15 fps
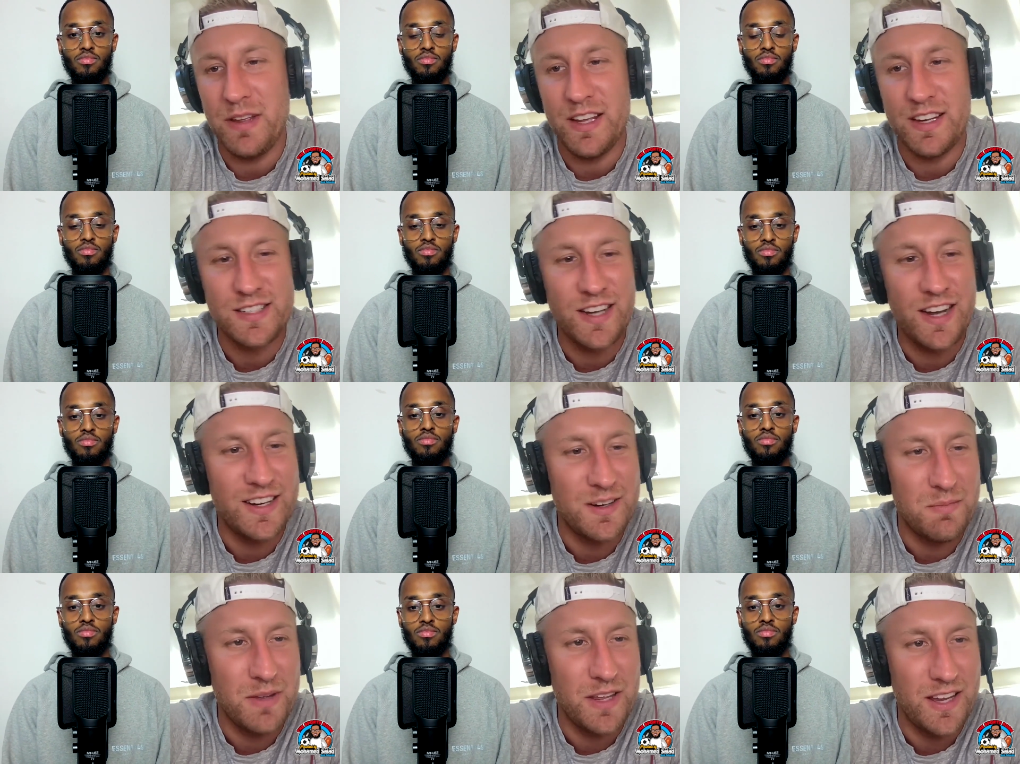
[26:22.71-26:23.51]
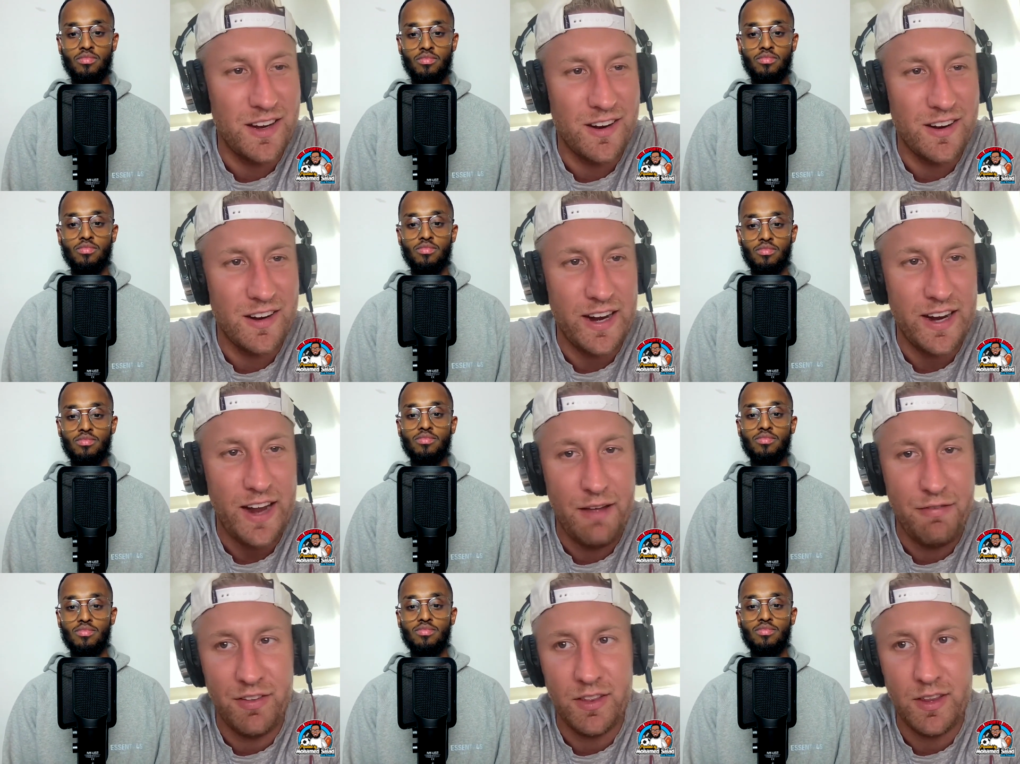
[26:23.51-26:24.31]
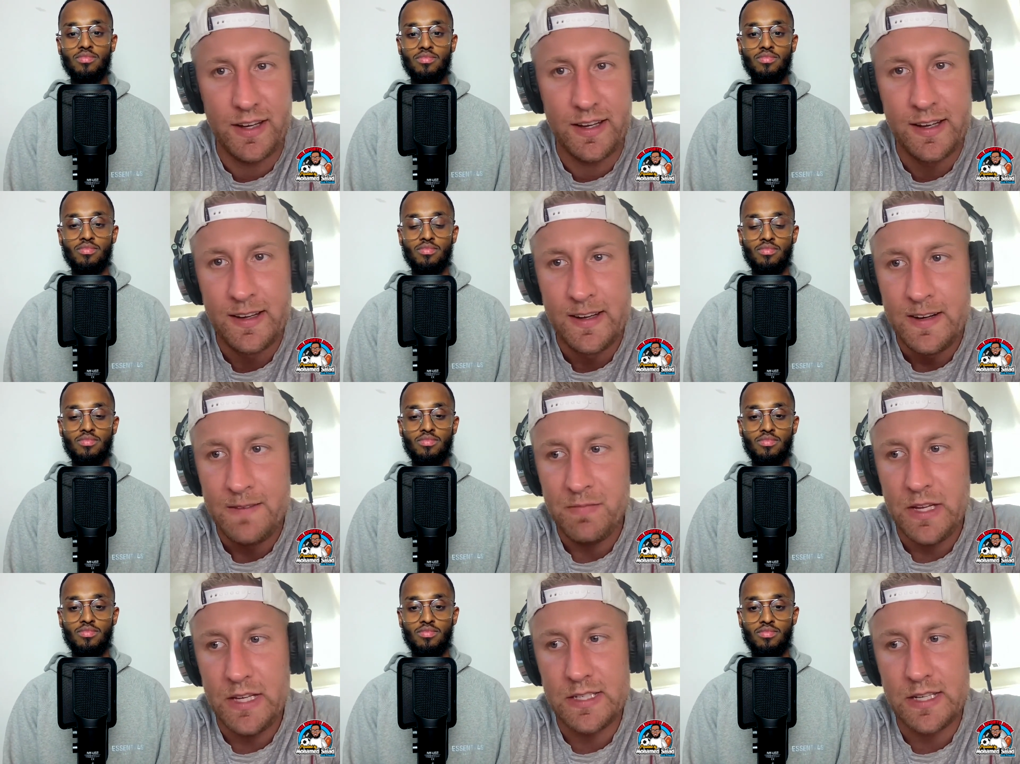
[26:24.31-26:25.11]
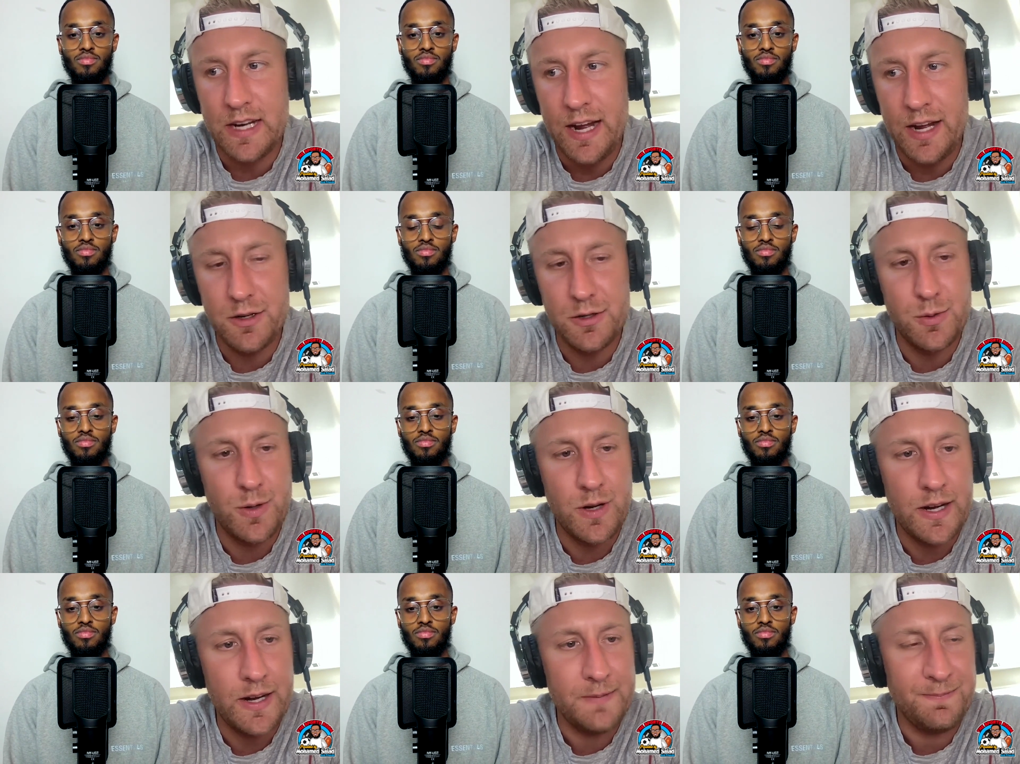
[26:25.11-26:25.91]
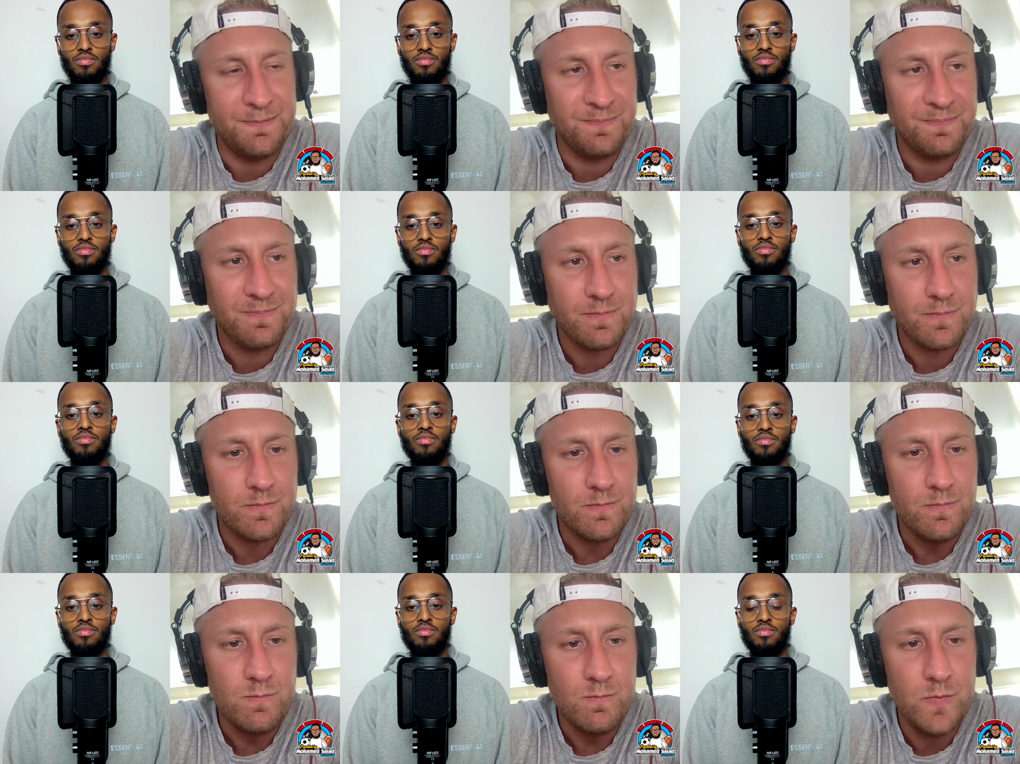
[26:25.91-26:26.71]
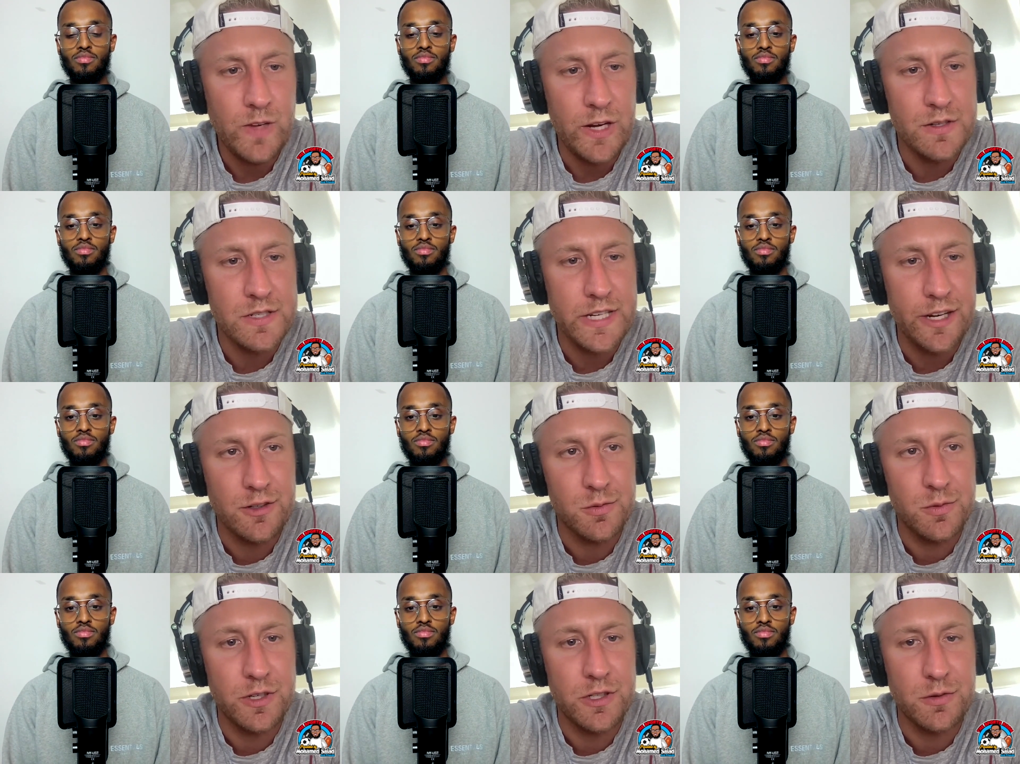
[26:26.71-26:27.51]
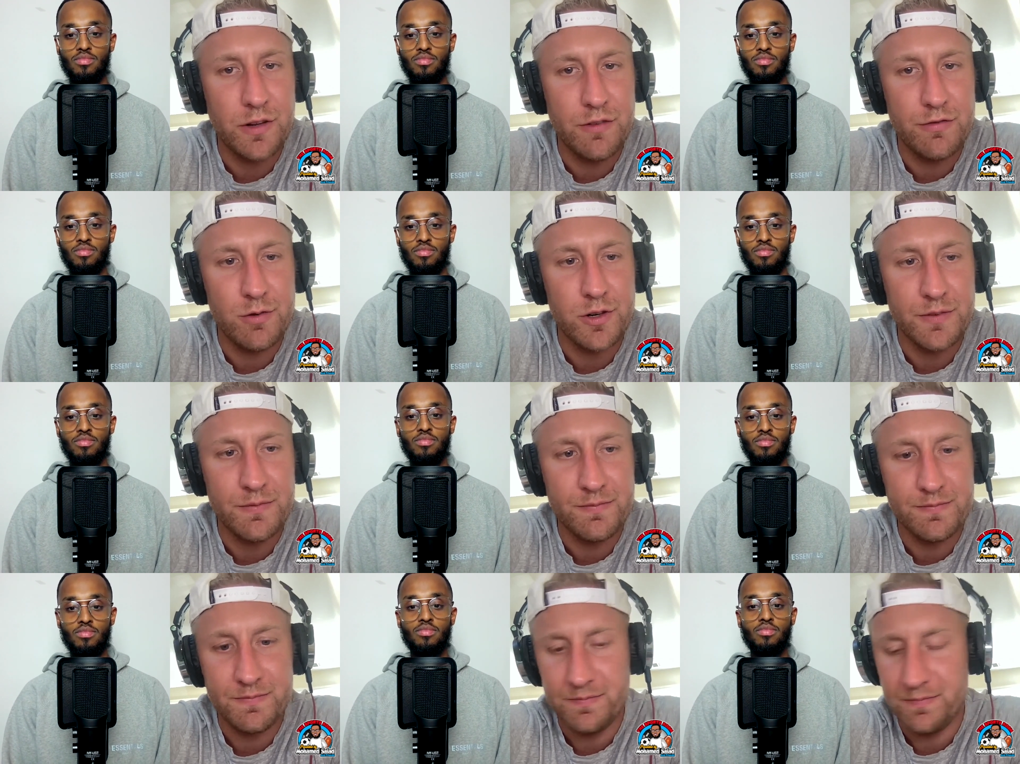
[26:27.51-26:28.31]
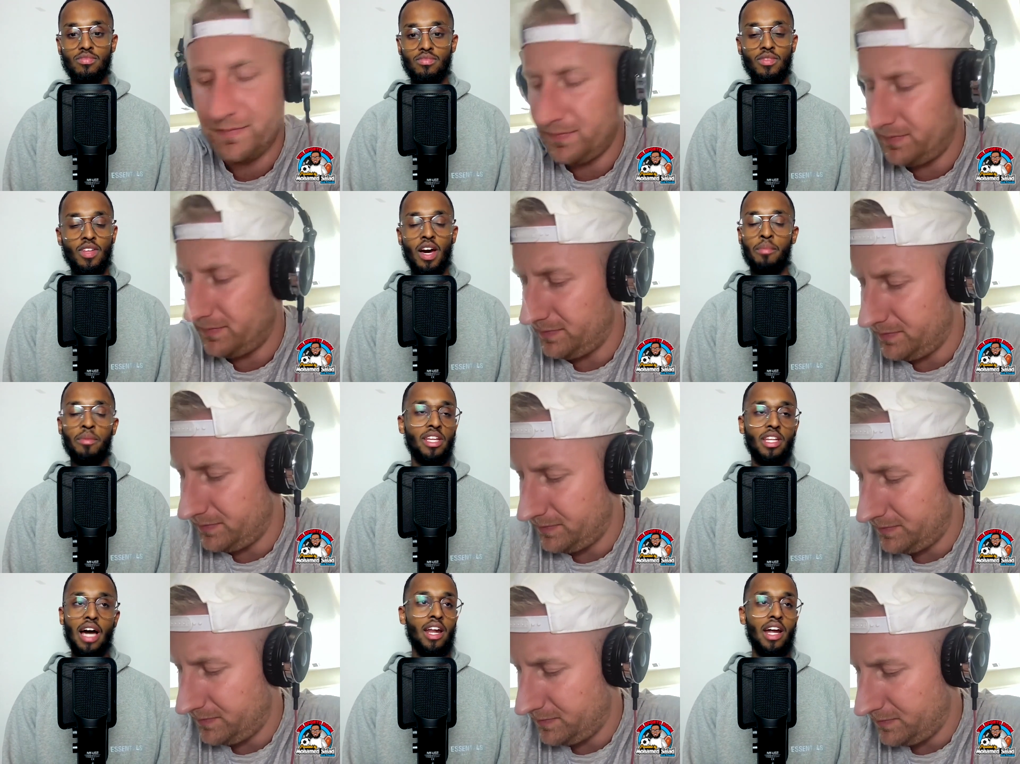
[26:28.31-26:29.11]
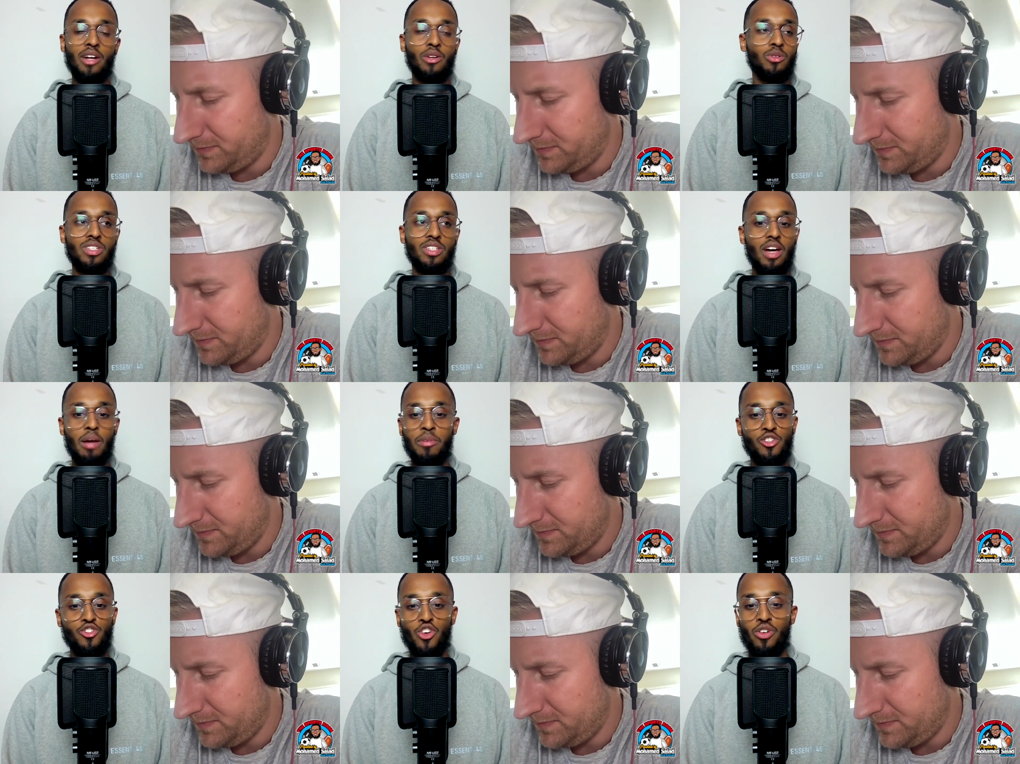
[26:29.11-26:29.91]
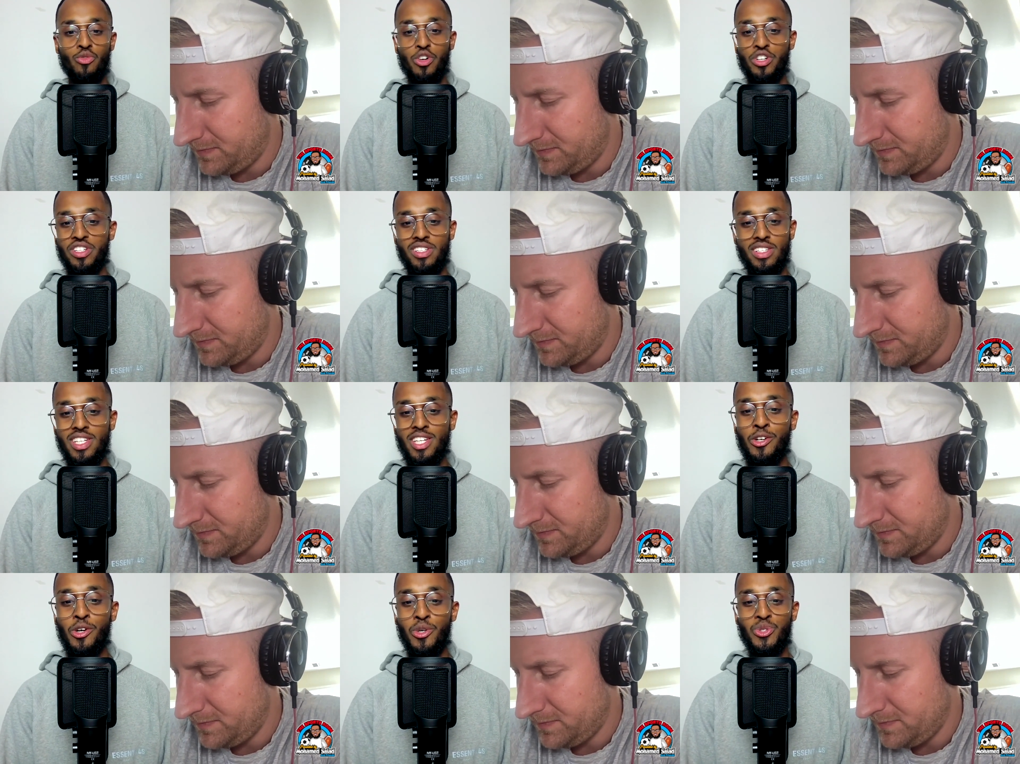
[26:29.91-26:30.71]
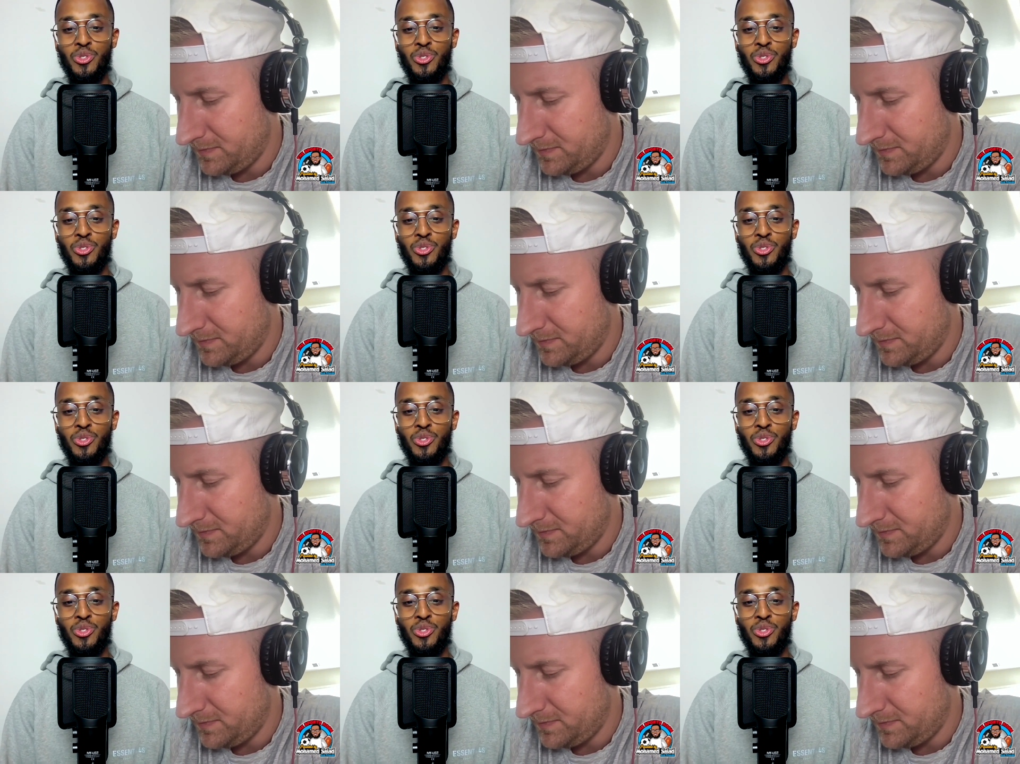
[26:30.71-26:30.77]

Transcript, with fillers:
Speaker 1: excited to be here. I, I feel like he's a guy who uh, you know is here in 2024.
Speaker 2: Yeah, I mean, I, I don't see. I mean, Rodgers' ego is